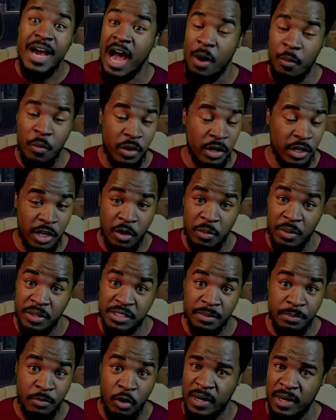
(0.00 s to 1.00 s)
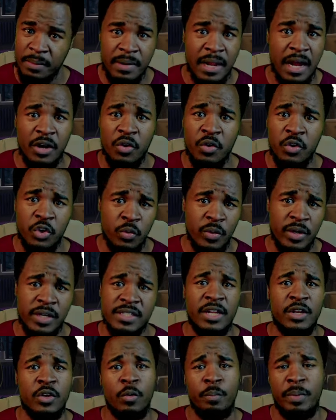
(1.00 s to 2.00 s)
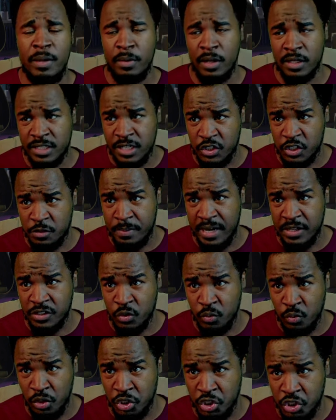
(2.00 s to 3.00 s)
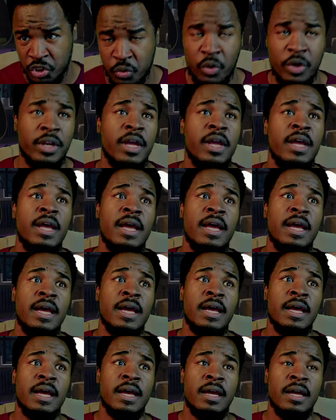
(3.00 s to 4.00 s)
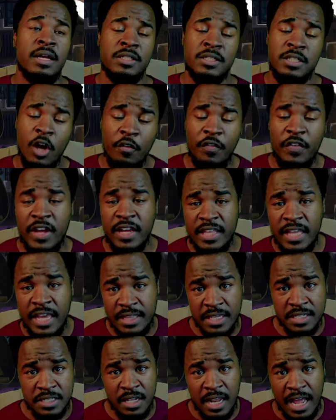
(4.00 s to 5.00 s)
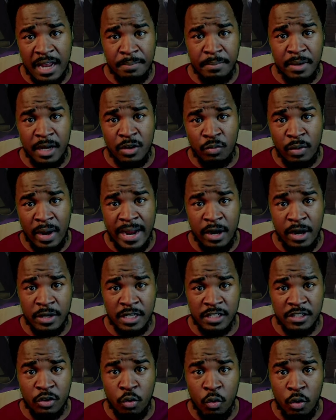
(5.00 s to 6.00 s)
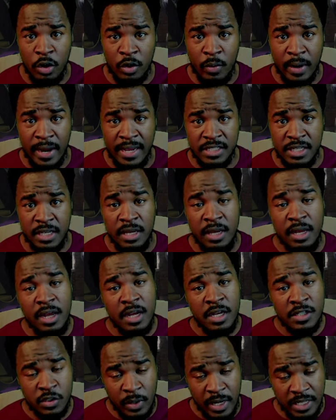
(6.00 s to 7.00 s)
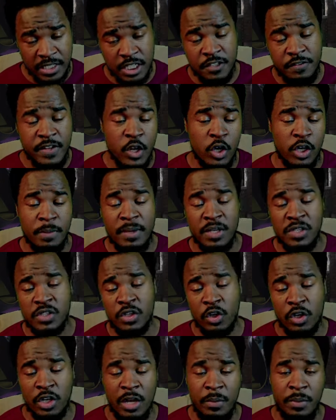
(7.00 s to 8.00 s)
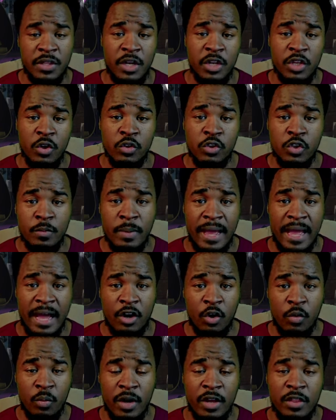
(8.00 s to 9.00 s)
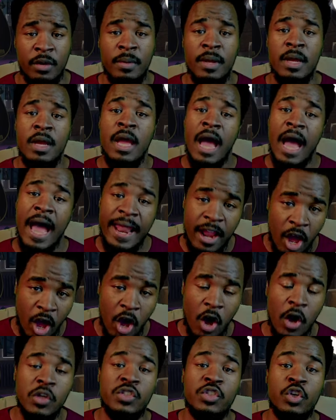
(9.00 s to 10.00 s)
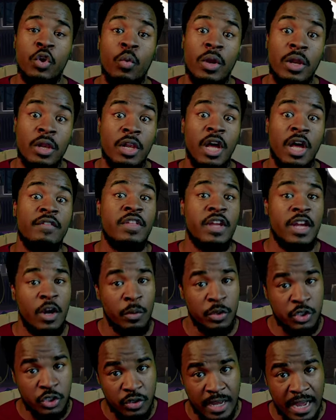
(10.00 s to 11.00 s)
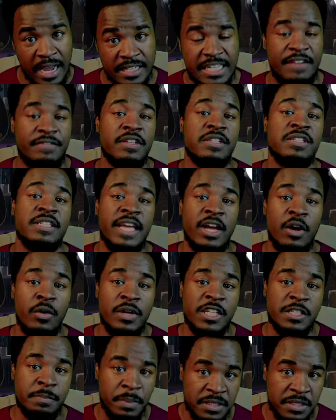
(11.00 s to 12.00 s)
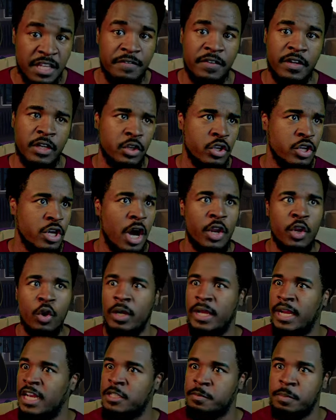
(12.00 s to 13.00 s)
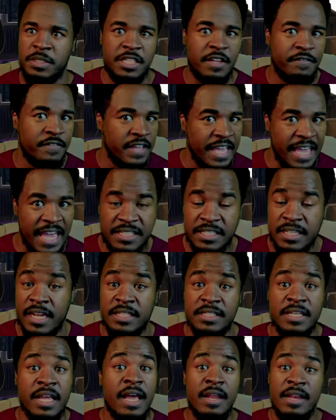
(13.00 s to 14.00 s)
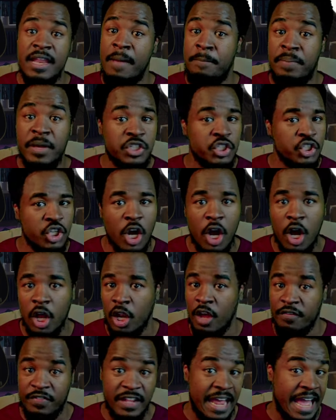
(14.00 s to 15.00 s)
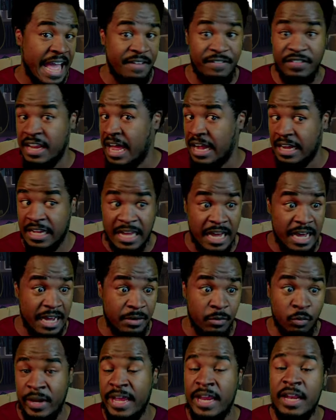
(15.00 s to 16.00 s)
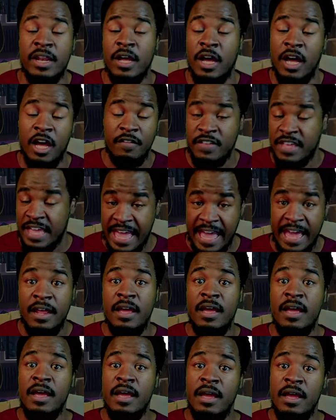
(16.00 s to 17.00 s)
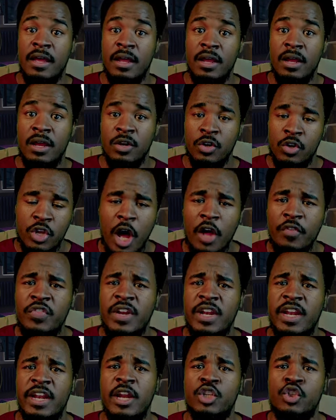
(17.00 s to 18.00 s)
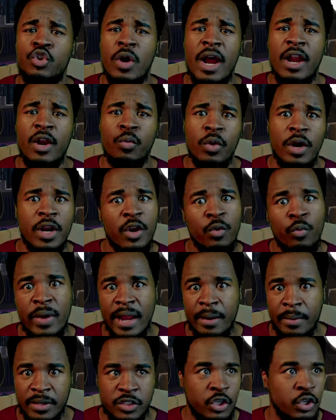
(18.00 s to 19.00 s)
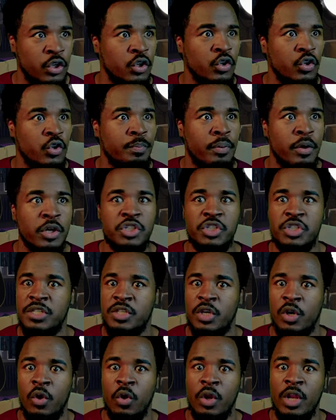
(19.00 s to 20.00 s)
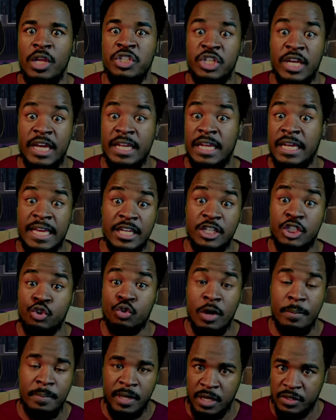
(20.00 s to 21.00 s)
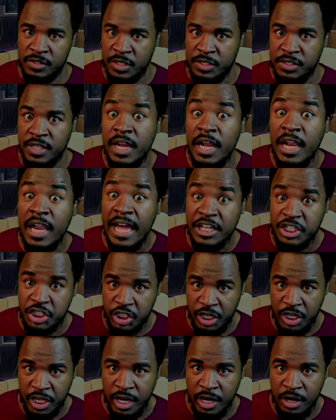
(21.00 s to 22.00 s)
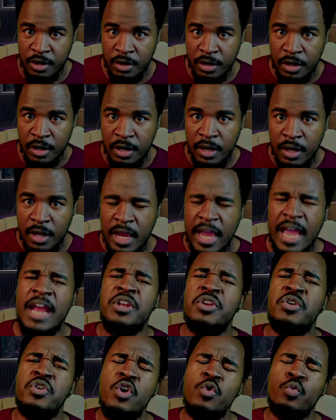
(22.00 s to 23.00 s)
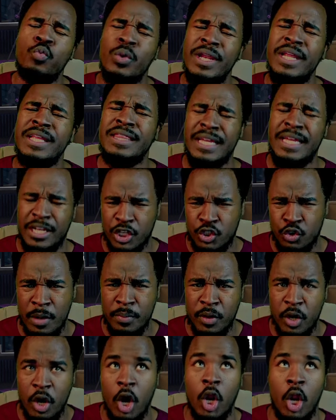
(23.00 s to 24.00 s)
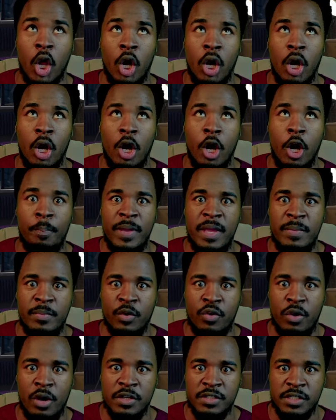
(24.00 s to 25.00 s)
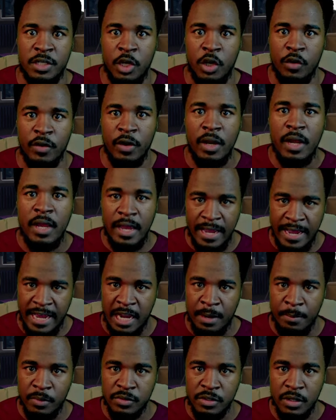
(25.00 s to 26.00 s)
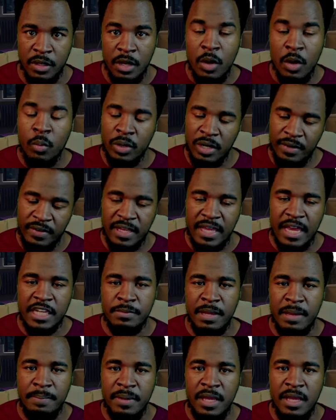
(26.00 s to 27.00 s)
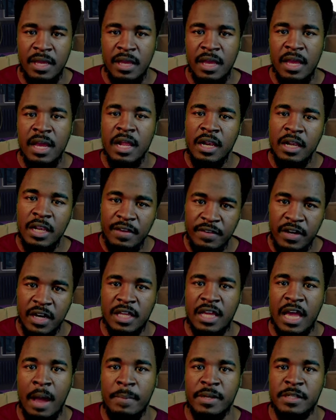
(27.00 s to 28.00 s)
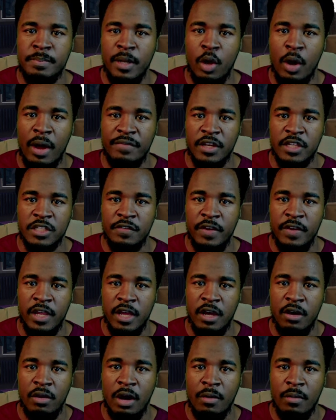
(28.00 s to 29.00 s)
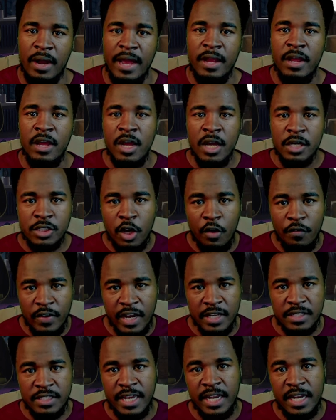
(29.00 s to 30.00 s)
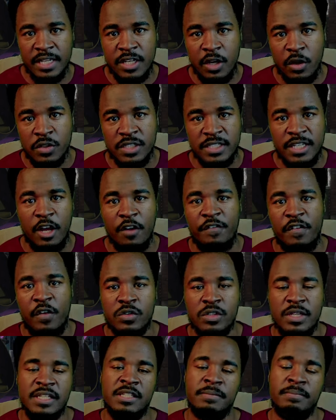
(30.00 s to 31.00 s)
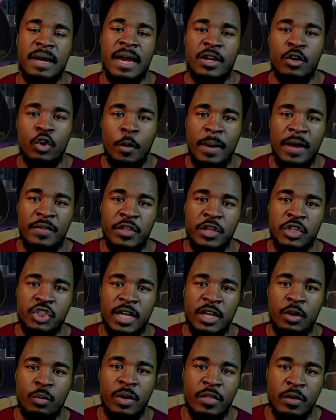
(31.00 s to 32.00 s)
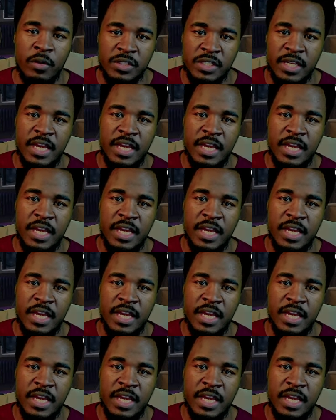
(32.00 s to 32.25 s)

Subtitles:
I want to go in some more, but I'm not going to do it because I know people's attention spans are really short. Don't forget to hit this like button right here that's going crazy so that this video can be circulated within a YouTube algorithm. And I also would love to hear what you guys have to say on this specifically. Do y'all know any specific incidents that pissed y'all off that I have not caught wind of yet? Do y'all think that they're trying to run a rhetoric to push this whole agenda against Trump because it's an election year? And do you really think that Trump called all people crossing over animals? Whatever the case may be, leave it in the comments below after this video, all right? Don't forget to get into those cell phones, let somebody know about this channel, whether